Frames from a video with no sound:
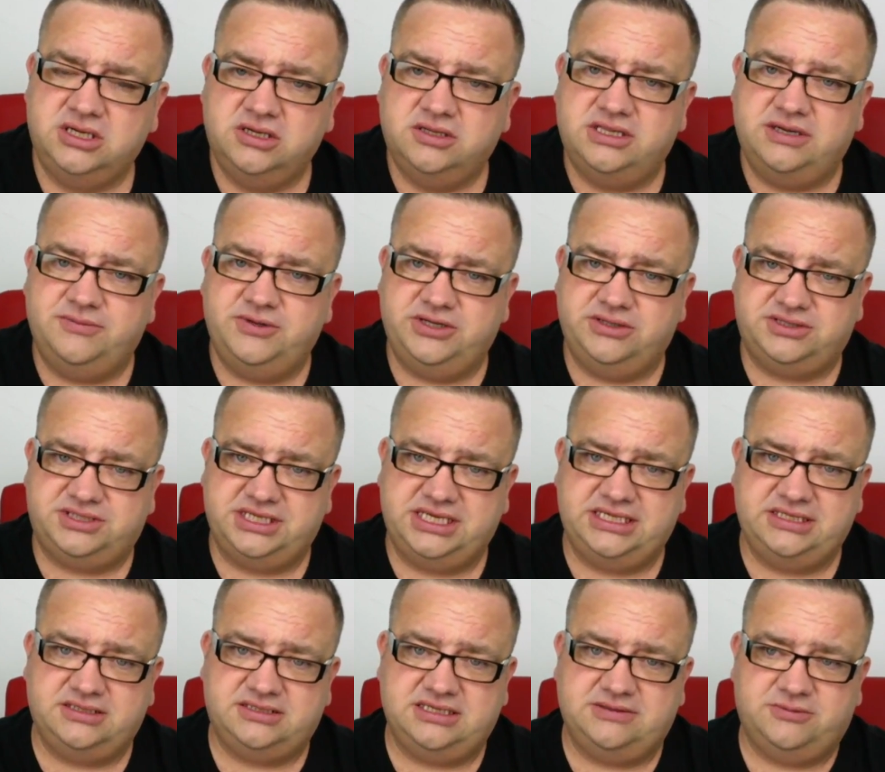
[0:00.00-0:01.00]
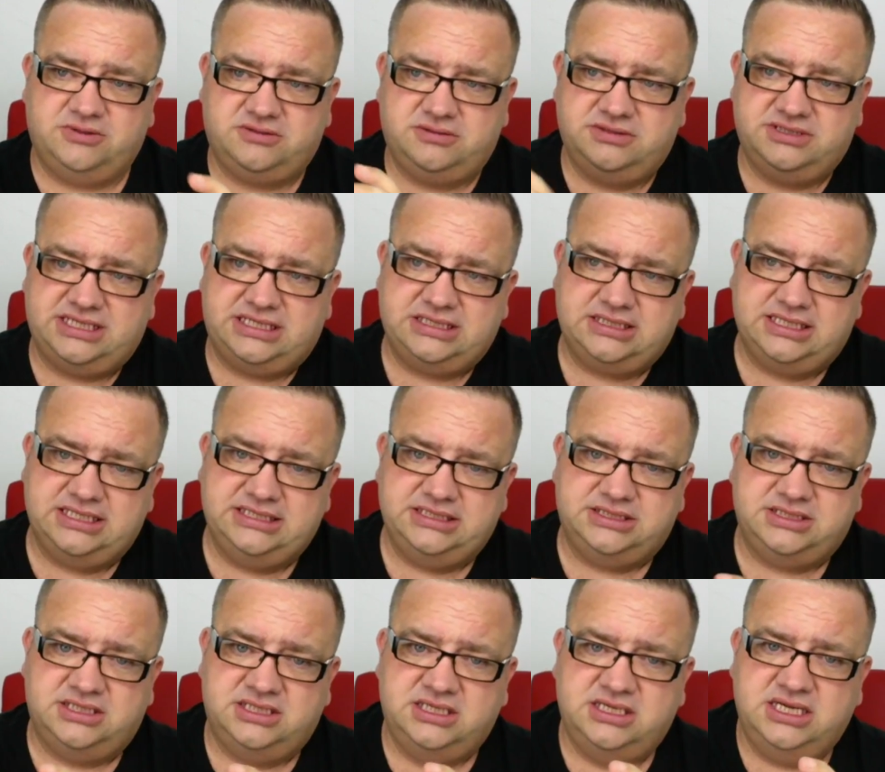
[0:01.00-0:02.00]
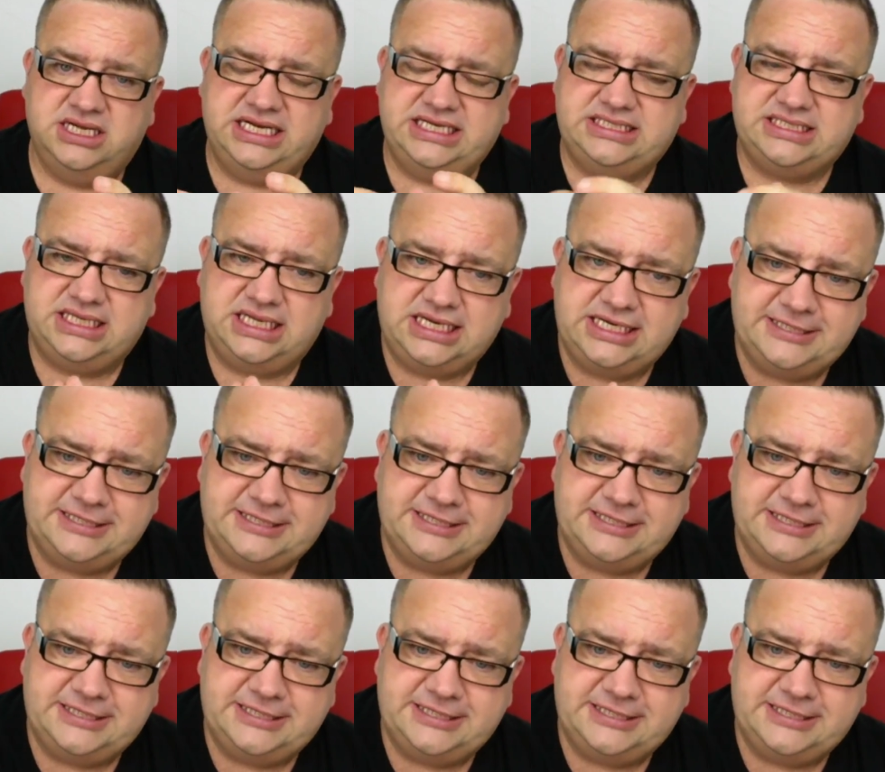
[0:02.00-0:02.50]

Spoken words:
Then we used to hear the same ones from Dalglish. It's